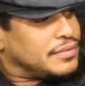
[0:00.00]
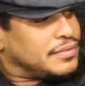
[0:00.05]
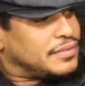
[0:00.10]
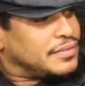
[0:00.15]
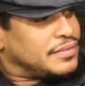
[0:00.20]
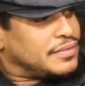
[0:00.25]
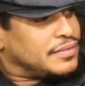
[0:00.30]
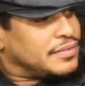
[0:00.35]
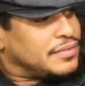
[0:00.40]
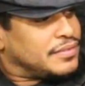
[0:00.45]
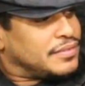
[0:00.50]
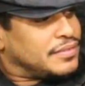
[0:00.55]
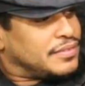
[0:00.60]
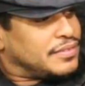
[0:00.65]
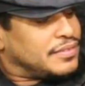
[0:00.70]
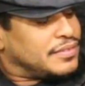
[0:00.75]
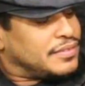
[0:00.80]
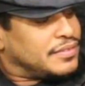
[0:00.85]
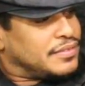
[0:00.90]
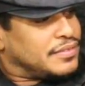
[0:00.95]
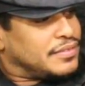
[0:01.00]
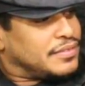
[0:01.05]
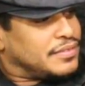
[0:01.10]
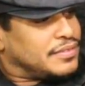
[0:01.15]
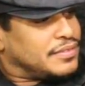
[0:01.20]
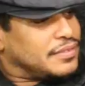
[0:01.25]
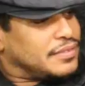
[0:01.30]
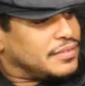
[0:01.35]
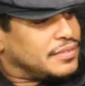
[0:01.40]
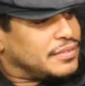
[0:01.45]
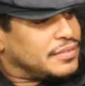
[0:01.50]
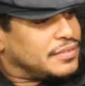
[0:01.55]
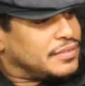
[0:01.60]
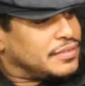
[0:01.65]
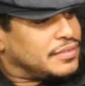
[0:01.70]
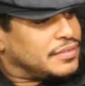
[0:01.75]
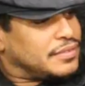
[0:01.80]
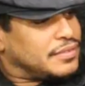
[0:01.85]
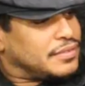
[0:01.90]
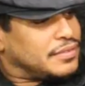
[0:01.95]

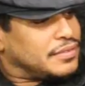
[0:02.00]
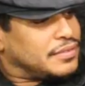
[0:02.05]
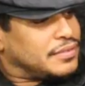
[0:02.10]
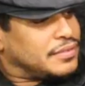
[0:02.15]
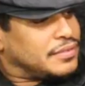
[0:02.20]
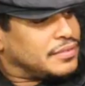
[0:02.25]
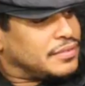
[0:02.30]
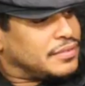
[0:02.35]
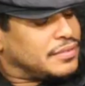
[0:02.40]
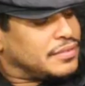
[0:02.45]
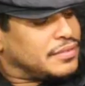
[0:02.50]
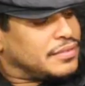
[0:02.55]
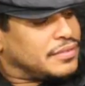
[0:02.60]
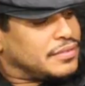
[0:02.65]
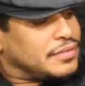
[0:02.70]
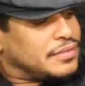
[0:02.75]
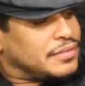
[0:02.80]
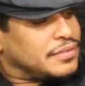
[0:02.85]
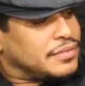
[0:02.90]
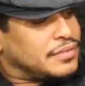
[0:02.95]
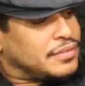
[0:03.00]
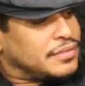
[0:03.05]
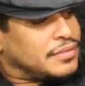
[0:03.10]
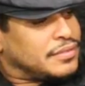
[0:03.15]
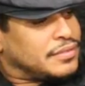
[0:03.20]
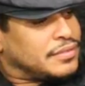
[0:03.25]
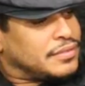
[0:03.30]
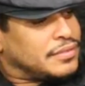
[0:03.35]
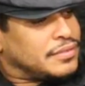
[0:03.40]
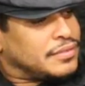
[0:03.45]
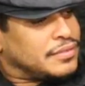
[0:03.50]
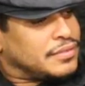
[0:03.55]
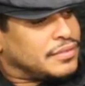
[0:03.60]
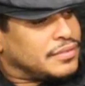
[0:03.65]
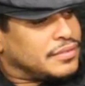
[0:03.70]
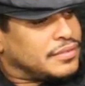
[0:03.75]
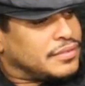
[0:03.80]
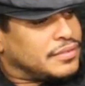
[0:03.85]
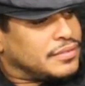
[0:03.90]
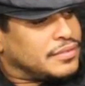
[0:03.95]

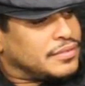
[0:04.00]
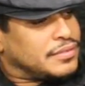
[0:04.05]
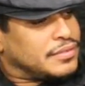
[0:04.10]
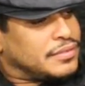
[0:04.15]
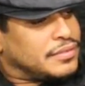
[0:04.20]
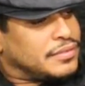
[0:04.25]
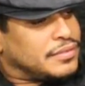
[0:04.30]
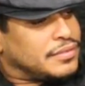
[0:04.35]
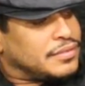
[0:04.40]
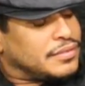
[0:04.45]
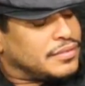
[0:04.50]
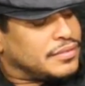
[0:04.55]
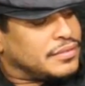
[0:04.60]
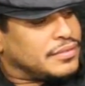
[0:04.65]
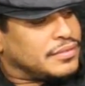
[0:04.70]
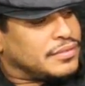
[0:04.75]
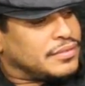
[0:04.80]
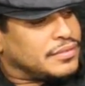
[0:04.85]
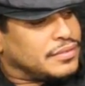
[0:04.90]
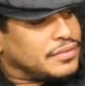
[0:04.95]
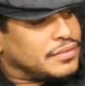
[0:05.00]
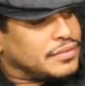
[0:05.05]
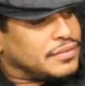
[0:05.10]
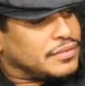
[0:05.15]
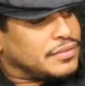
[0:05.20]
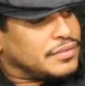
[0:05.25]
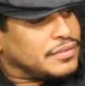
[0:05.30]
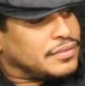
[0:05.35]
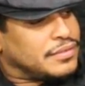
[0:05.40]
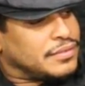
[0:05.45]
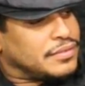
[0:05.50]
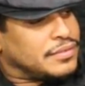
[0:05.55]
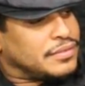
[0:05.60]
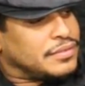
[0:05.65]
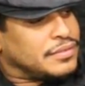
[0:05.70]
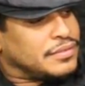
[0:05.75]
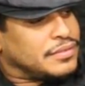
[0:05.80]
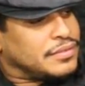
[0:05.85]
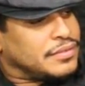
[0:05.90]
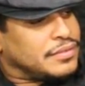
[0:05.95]

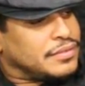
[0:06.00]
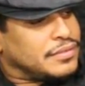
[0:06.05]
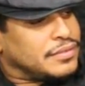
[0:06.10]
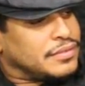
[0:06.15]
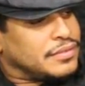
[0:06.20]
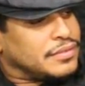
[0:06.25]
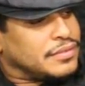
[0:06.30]
The person shown says nothing.